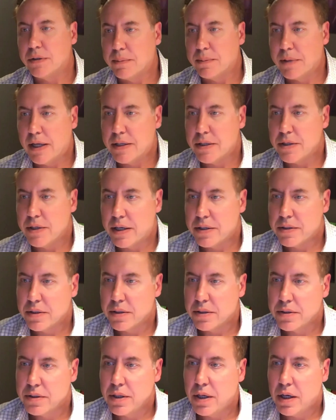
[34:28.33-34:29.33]
I'm glad you asked
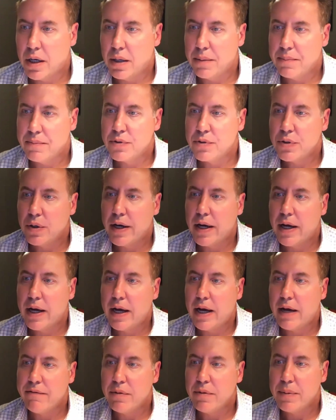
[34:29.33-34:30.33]
this. So
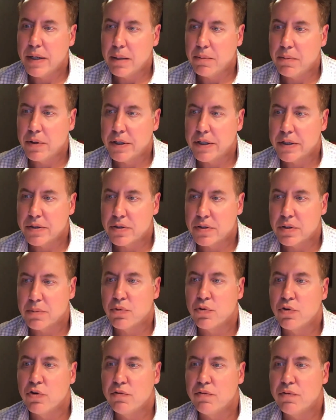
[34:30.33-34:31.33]
have you been able to get this
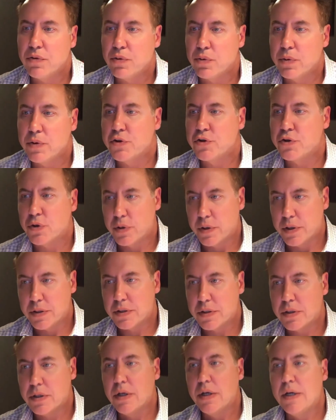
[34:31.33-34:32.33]
approved through
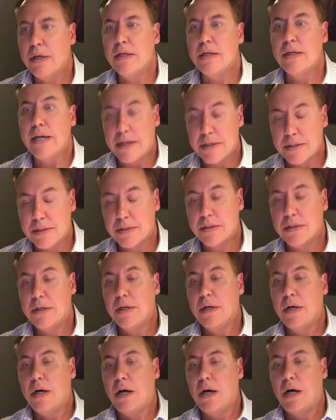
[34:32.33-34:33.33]
insurance? Yes.
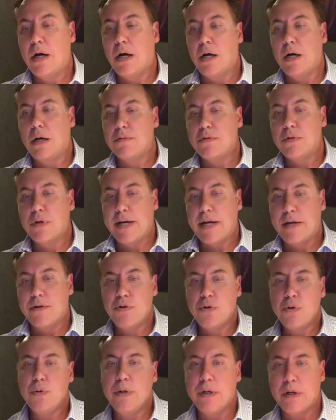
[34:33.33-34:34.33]
So I had
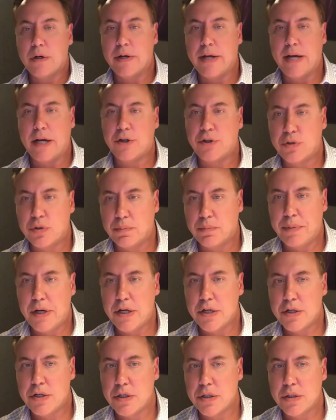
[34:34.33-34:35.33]
two international
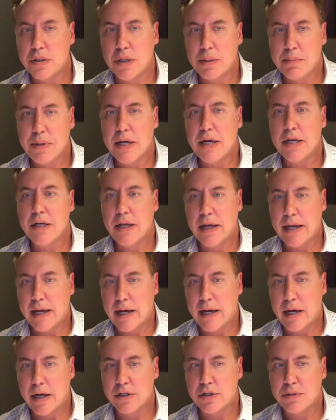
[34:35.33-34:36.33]
patients, they paid
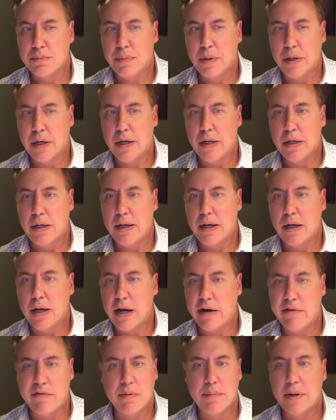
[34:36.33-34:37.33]
cash, but
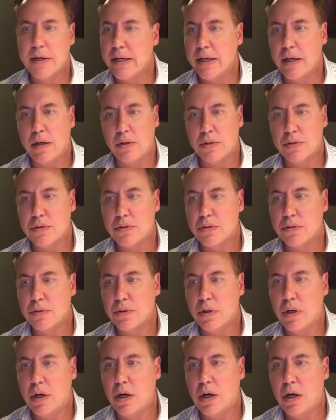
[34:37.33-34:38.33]
everybody else
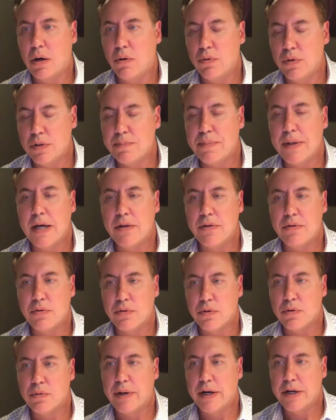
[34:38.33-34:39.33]
was paid
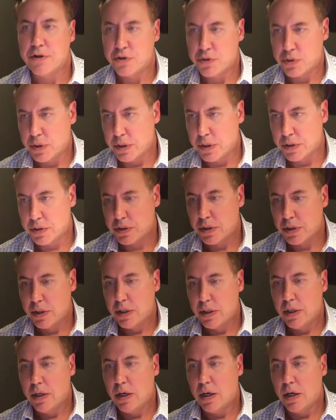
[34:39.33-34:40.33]
through by insurance.
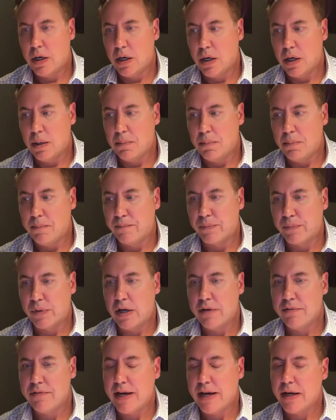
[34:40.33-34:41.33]

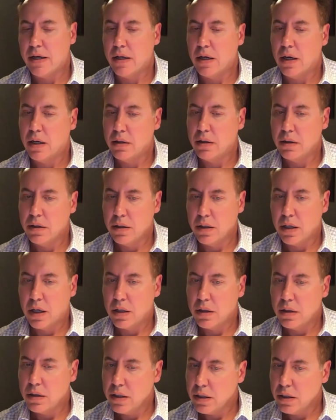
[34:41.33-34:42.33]
I've had a
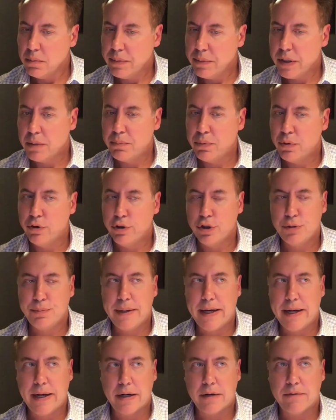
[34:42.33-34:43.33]
little bit of
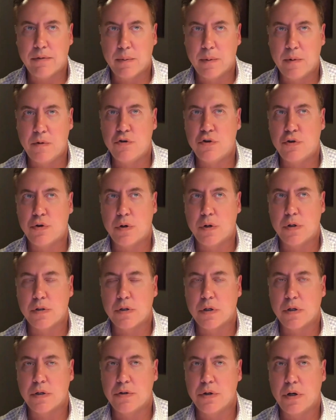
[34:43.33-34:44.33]
pushback from
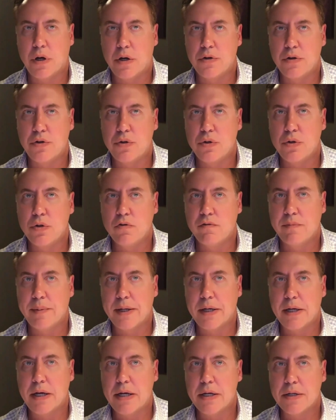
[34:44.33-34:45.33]
insurance on two of
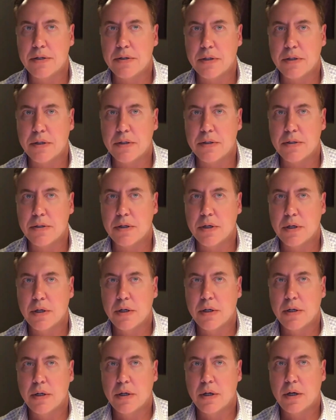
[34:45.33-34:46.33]
my cases.
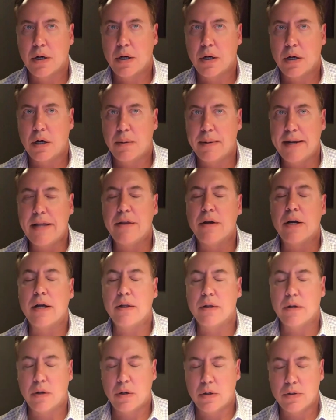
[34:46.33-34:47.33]

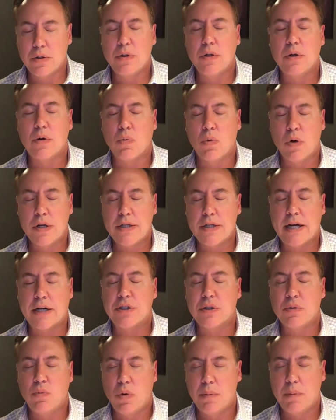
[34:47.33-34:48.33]
And there was
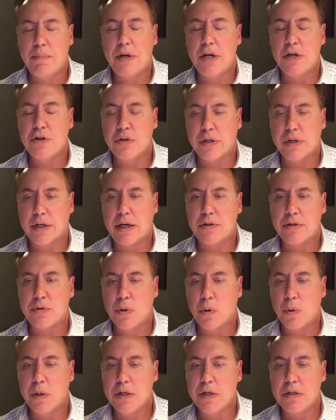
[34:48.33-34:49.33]
actually one patient that got
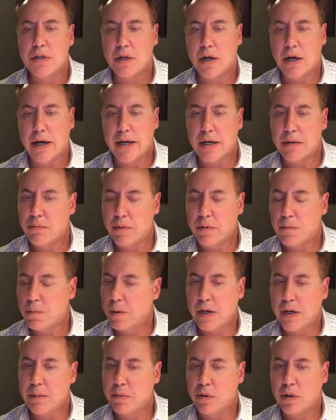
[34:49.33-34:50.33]
totally denied and we
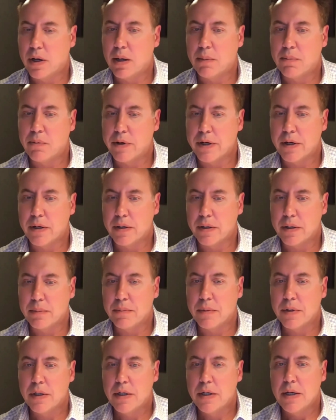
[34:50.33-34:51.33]
weren't able to operate on
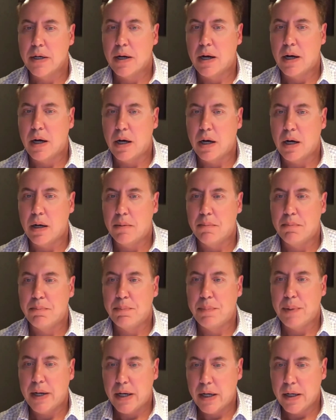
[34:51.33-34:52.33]
him.
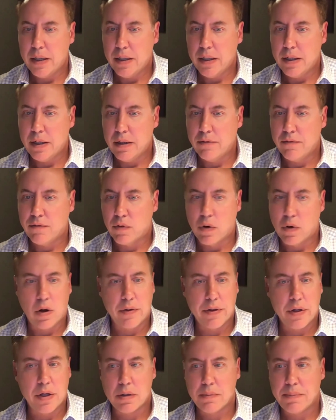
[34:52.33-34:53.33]
But for
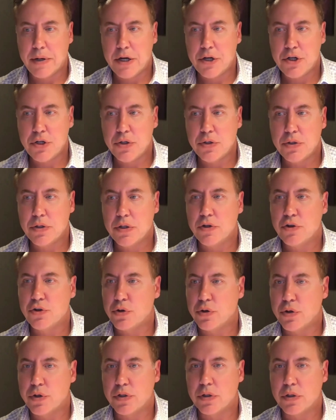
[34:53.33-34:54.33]
all the other patients,
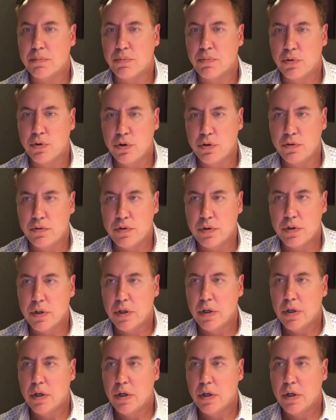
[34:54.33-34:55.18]
insurance approved.